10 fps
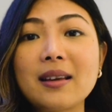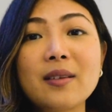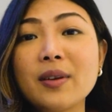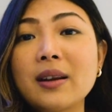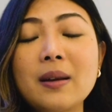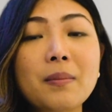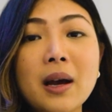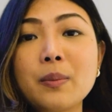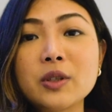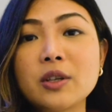even in
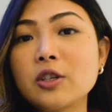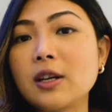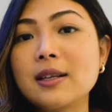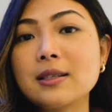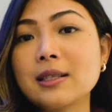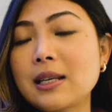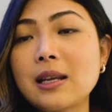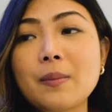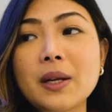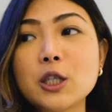my position as a
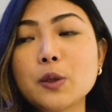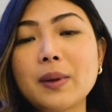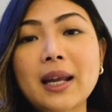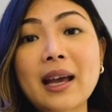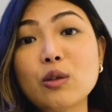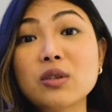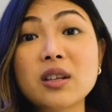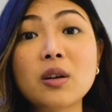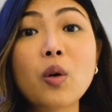senior management accountant,